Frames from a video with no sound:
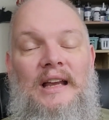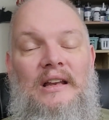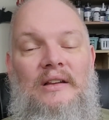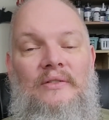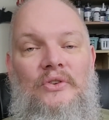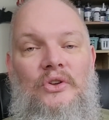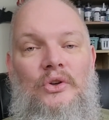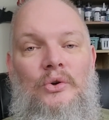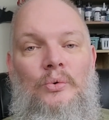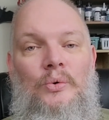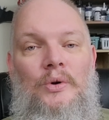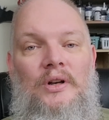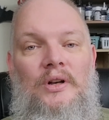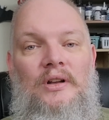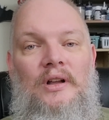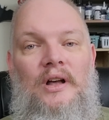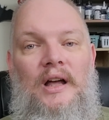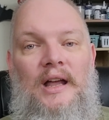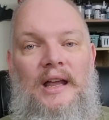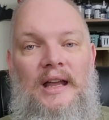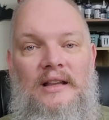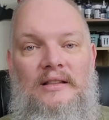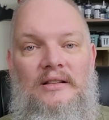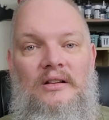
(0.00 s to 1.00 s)
it if you would uh,
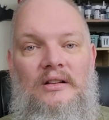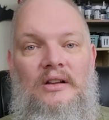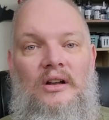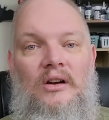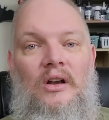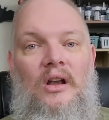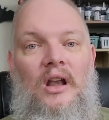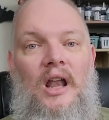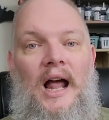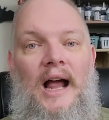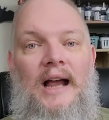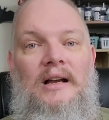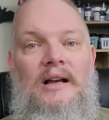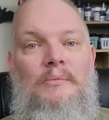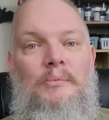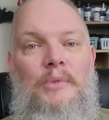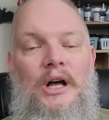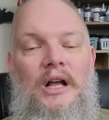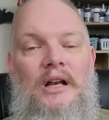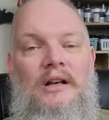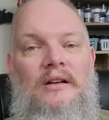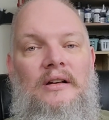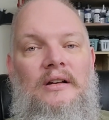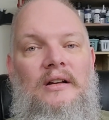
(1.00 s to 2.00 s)
hit the little like
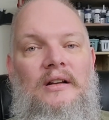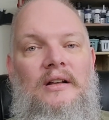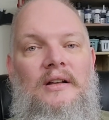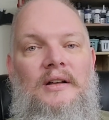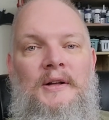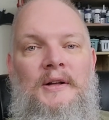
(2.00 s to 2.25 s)
button.